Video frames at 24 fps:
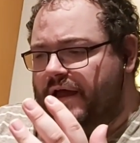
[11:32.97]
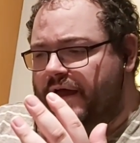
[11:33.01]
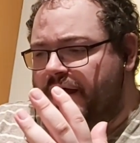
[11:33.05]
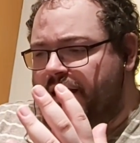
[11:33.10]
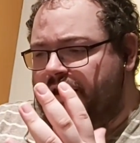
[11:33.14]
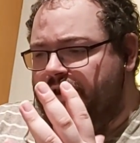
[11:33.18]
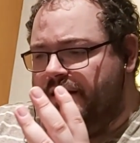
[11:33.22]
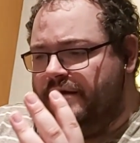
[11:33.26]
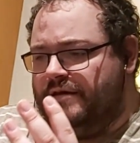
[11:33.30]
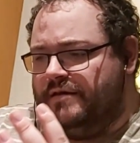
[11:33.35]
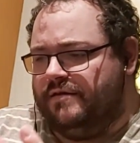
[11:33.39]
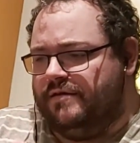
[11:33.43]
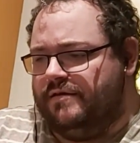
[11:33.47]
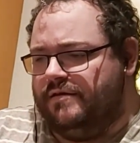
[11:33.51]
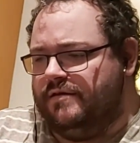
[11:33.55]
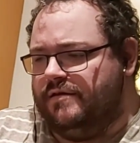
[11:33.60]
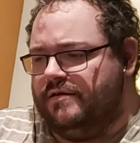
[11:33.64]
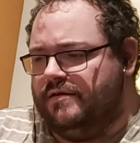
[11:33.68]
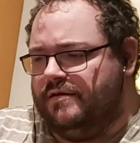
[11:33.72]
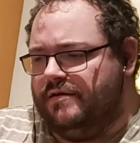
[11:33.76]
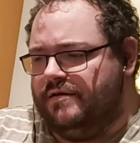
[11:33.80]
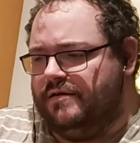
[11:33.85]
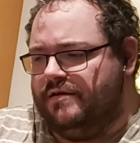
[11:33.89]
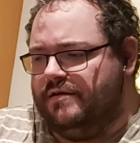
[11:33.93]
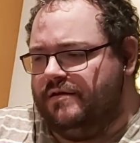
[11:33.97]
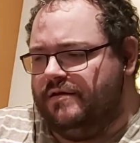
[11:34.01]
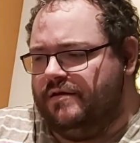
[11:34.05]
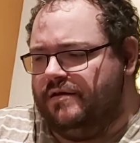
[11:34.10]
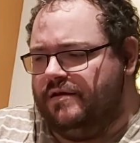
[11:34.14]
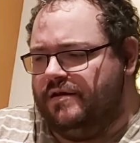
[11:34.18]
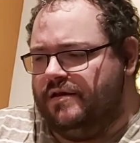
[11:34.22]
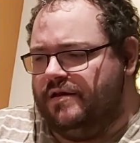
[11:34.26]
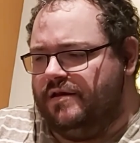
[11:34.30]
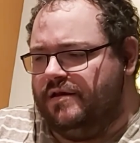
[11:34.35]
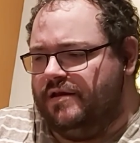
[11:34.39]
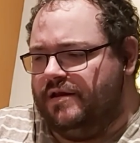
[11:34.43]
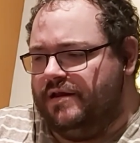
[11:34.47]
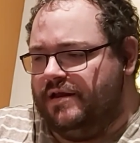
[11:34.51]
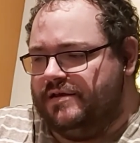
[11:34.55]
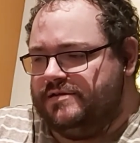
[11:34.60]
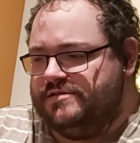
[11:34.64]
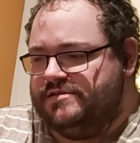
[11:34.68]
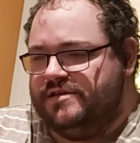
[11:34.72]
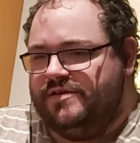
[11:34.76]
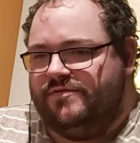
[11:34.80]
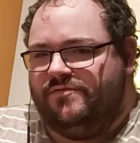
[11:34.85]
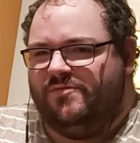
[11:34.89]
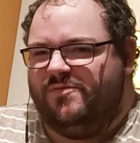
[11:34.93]
And it
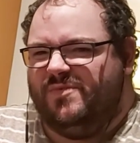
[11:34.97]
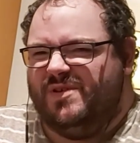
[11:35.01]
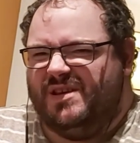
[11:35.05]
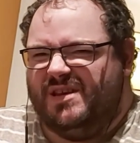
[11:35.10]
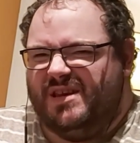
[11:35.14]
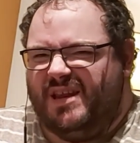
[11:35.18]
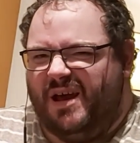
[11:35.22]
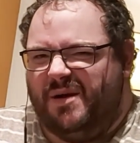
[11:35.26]
hasn't even been